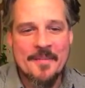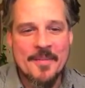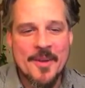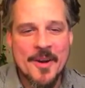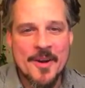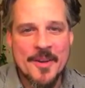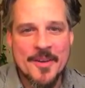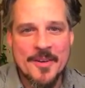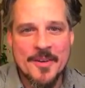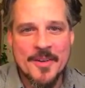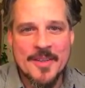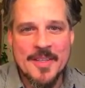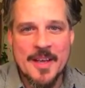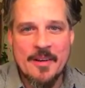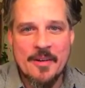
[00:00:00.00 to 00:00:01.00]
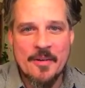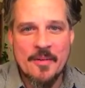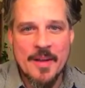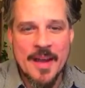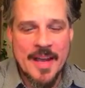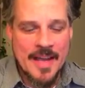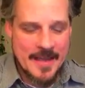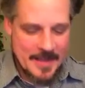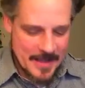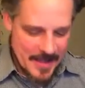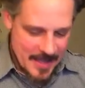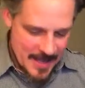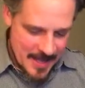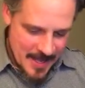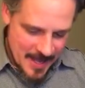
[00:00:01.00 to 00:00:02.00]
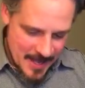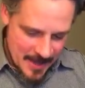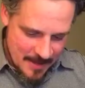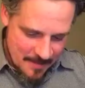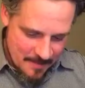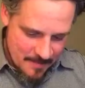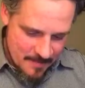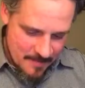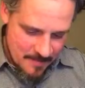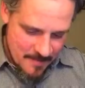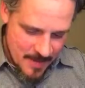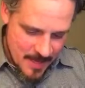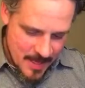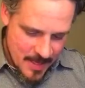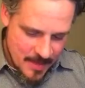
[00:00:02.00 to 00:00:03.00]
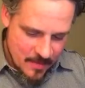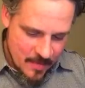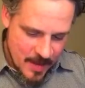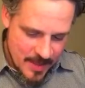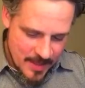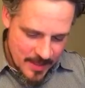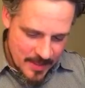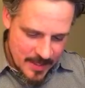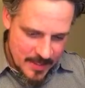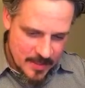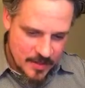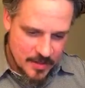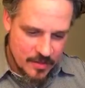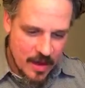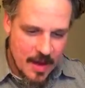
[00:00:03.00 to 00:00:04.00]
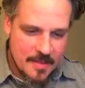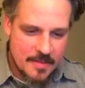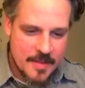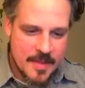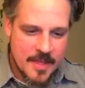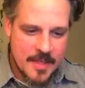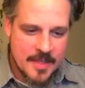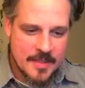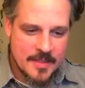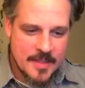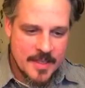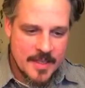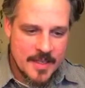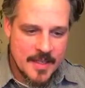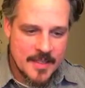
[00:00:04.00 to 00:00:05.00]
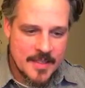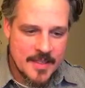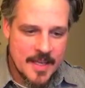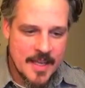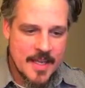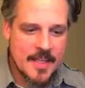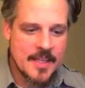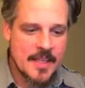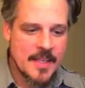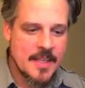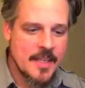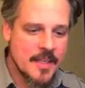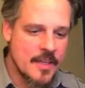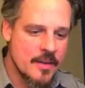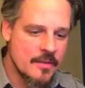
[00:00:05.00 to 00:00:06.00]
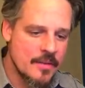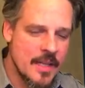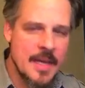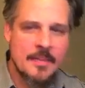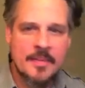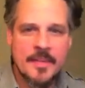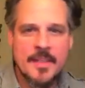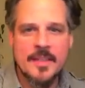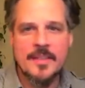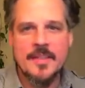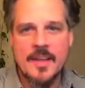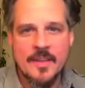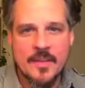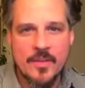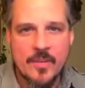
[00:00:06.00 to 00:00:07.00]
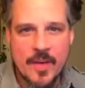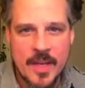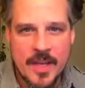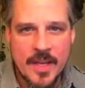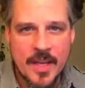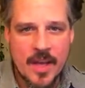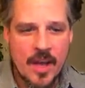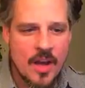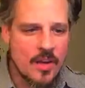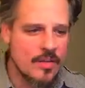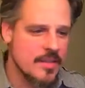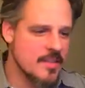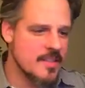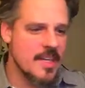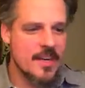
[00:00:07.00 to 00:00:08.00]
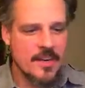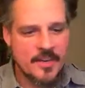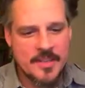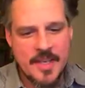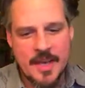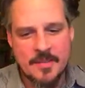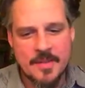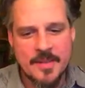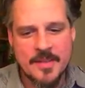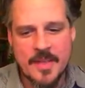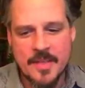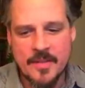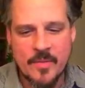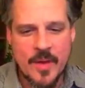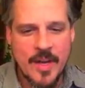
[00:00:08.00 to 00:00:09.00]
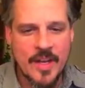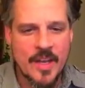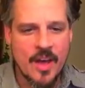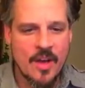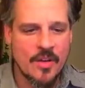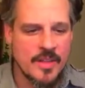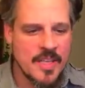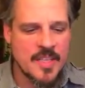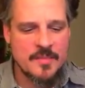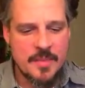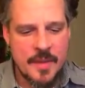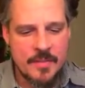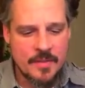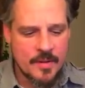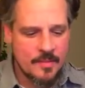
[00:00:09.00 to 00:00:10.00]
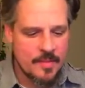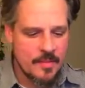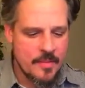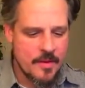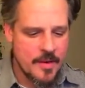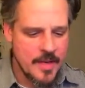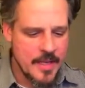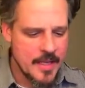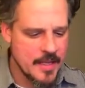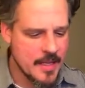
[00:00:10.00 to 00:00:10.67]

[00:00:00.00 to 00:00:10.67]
Kirk and Okazawa Ray and the way that they described things and saying that, labeling's not the way to go and stereotyping's not the way to go, and these people are promoting it.